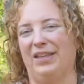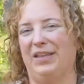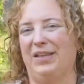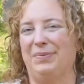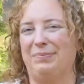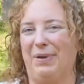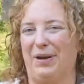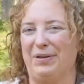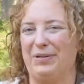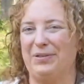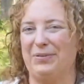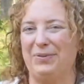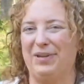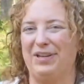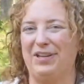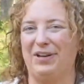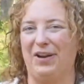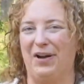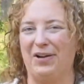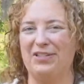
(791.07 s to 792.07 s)
Meadowsweet
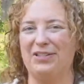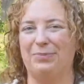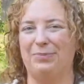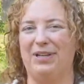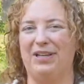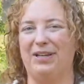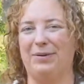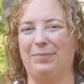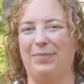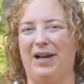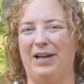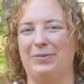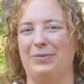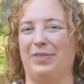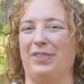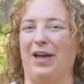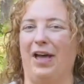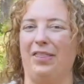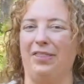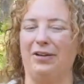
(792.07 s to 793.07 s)
can also be combined
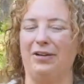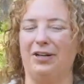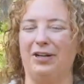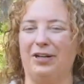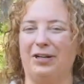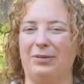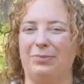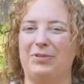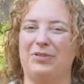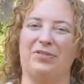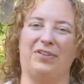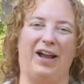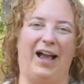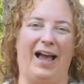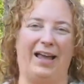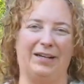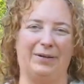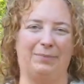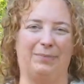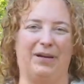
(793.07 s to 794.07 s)
with other herbs for
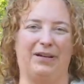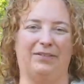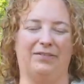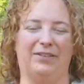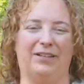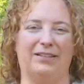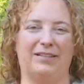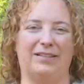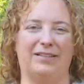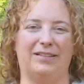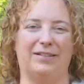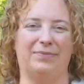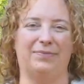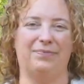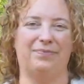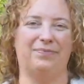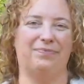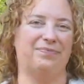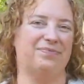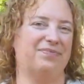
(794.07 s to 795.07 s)
added benefits.
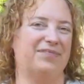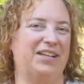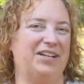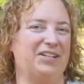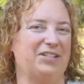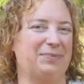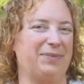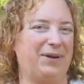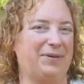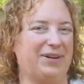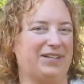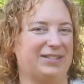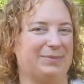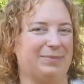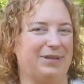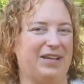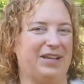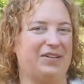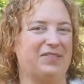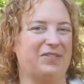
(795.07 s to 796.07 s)
Here's my
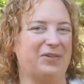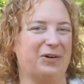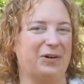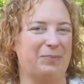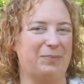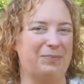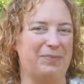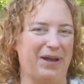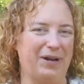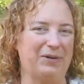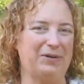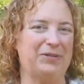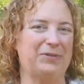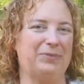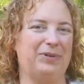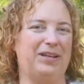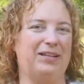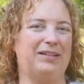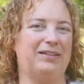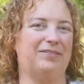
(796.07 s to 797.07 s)
recipe for
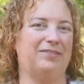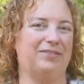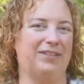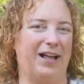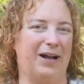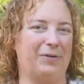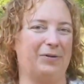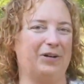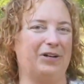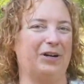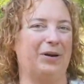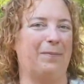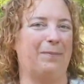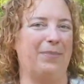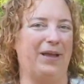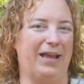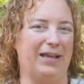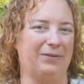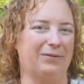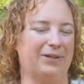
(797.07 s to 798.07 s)
Meadowsweet Flower
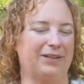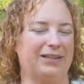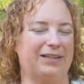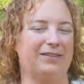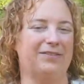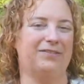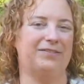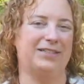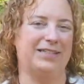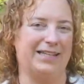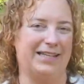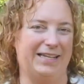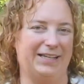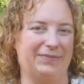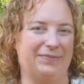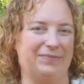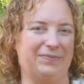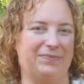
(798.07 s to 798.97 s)
Pain Relief Tea.